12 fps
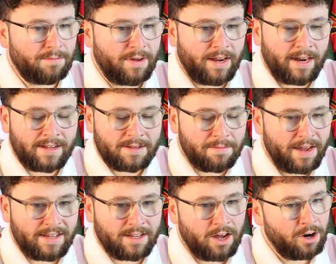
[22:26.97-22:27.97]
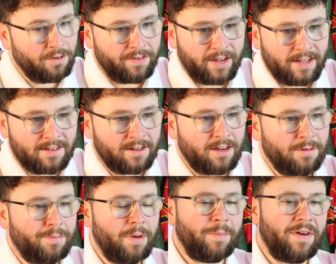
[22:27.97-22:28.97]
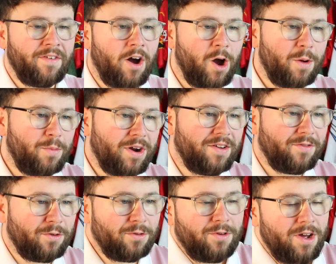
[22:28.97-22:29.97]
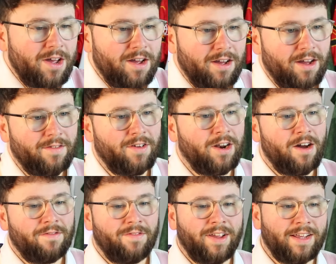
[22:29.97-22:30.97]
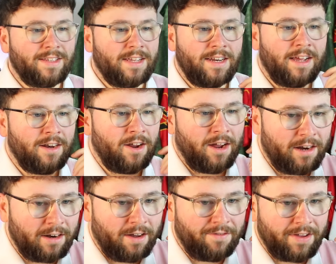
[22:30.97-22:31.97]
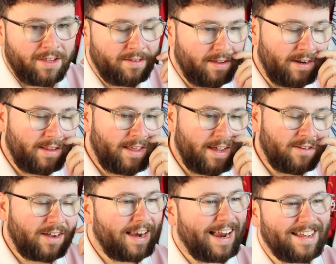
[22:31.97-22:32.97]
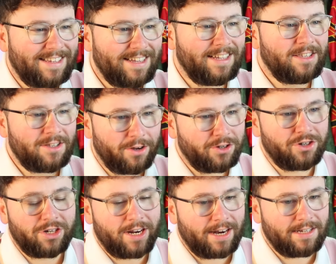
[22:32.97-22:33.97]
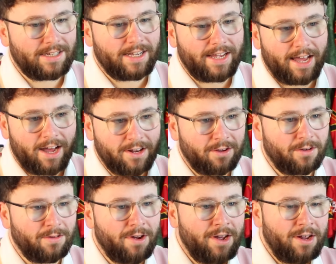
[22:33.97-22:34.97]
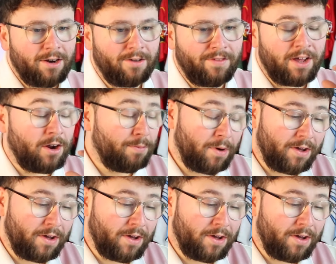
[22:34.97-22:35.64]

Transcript: Mate, that's amazing. I love it. It's like a bit of a hybrid of all, of a lot of things. And I think you said it there. It's like classy. It's such a classy kit. I do love it.